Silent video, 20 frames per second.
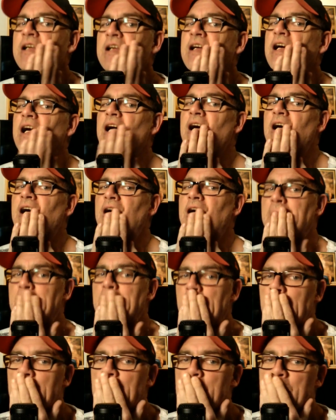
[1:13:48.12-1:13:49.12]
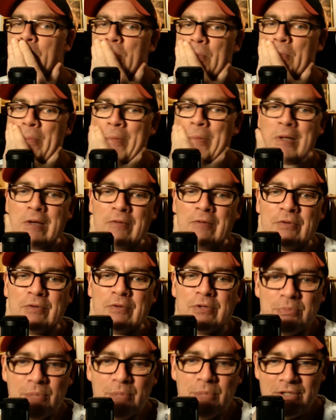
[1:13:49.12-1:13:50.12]
Uh, I got a few
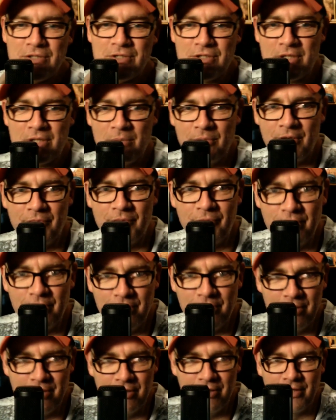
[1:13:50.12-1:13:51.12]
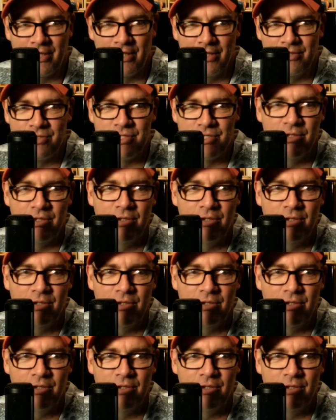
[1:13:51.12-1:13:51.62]
surprises coming up for you there, kids.